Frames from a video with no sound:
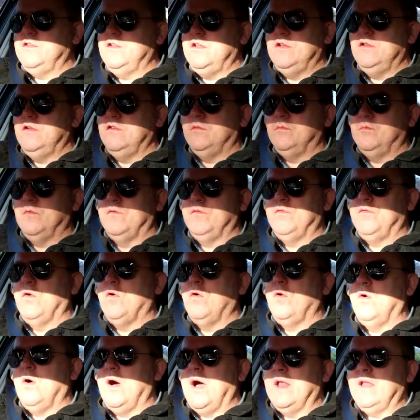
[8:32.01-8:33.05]
to use
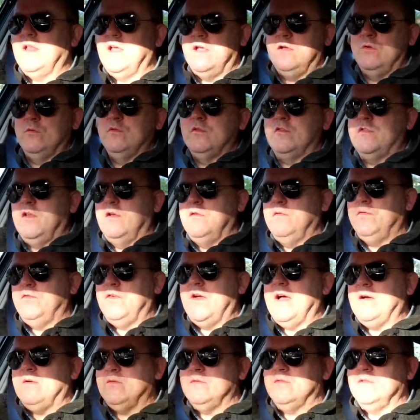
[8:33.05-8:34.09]
before, and I also
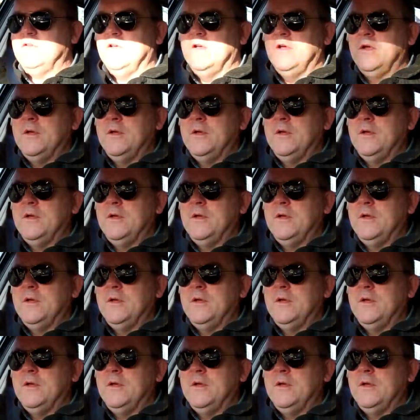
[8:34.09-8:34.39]
found